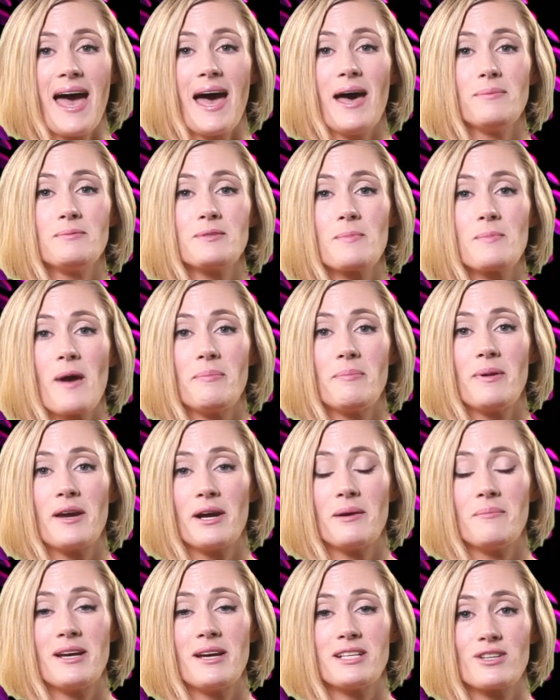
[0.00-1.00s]
Helped by
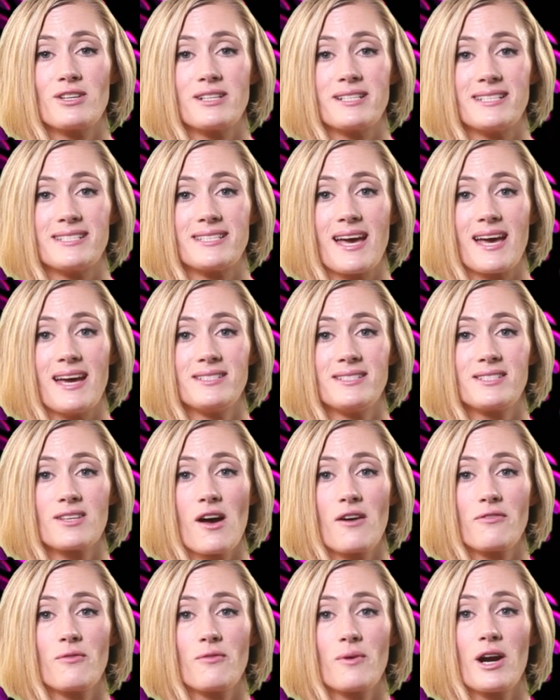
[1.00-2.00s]
parametric design
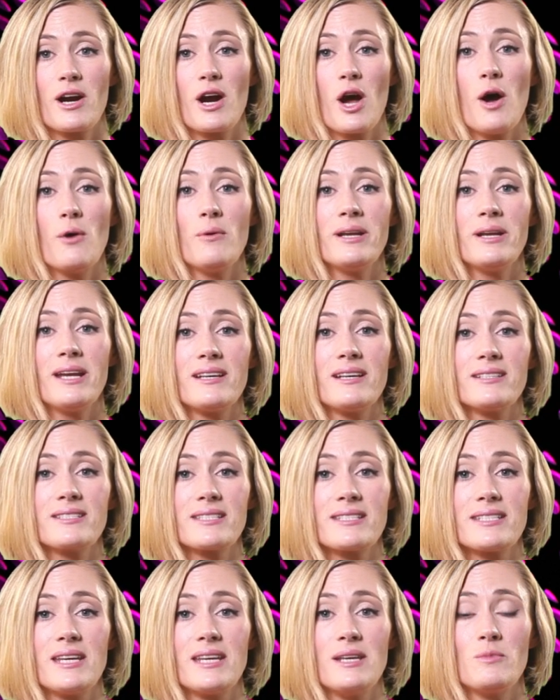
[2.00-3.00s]
software,
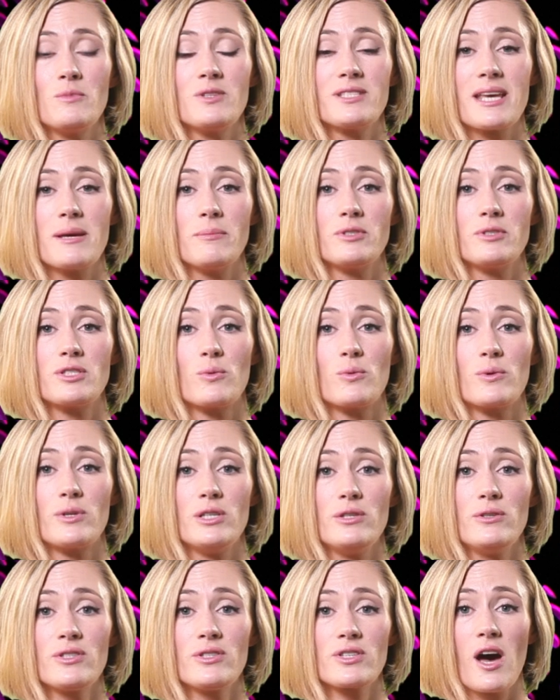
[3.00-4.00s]
ONL's team was able to
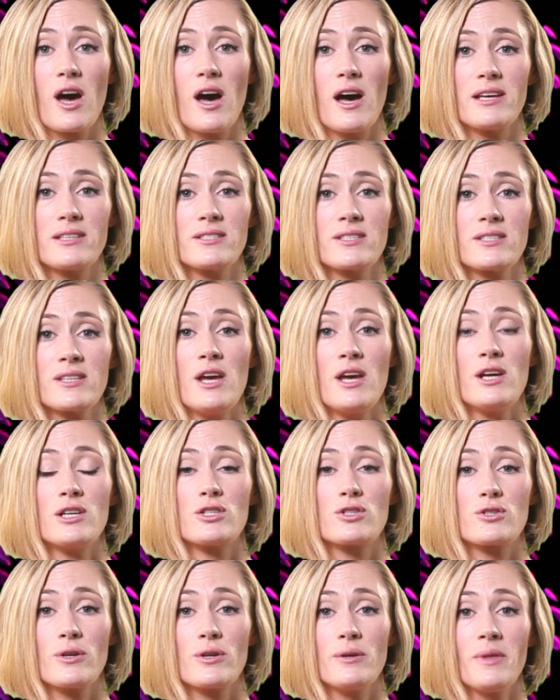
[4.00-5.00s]
reduce costs,
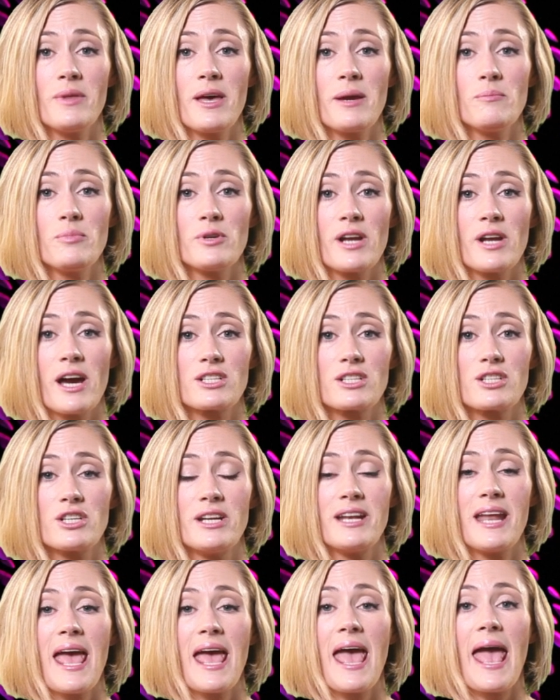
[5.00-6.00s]
streamline
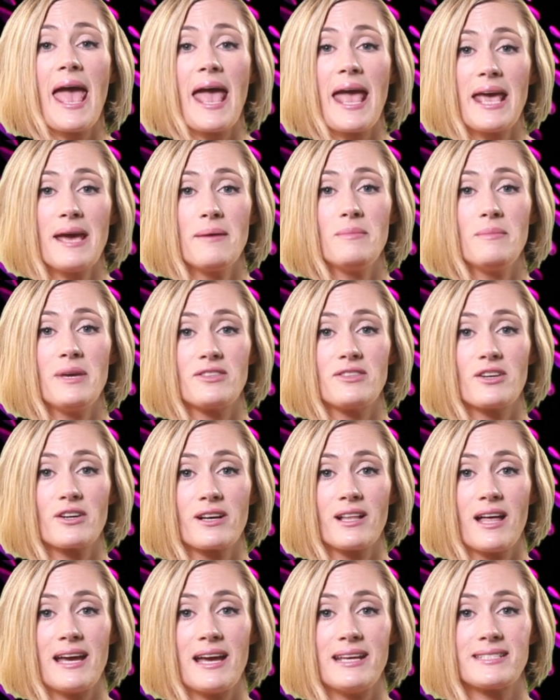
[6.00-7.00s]
production, and meet their
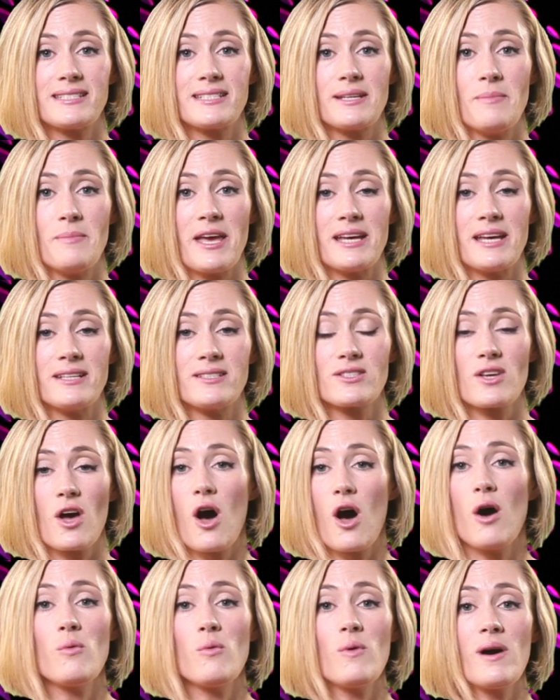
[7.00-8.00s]
clients' demands,
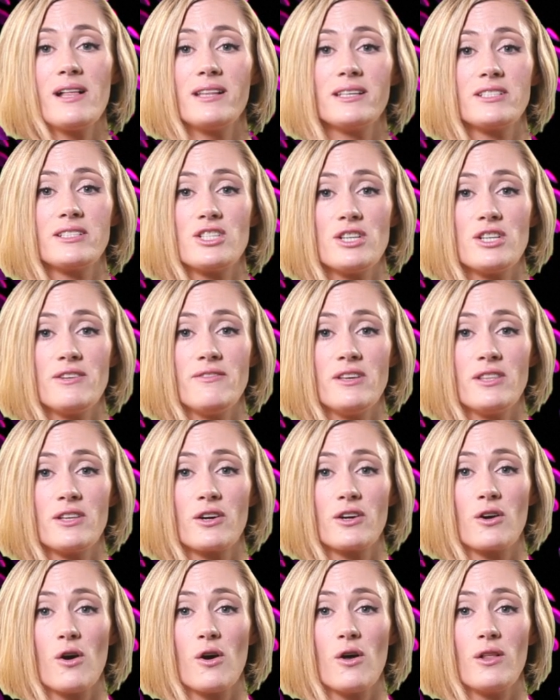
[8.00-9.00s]
all while achieving their
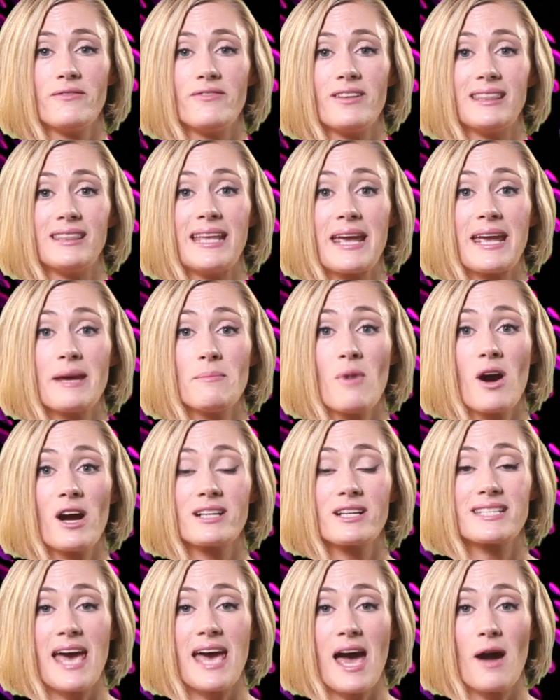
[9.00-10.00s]
goal of a
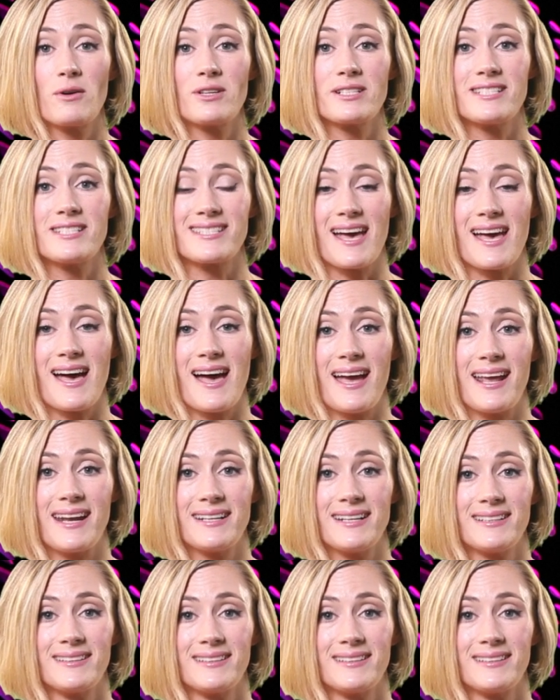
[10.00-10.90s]
landmark tower design.